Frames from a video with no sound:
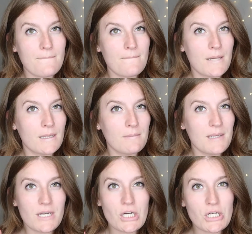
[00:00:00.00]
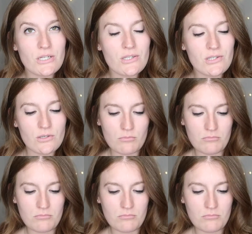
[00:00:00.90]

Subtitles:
millimeters.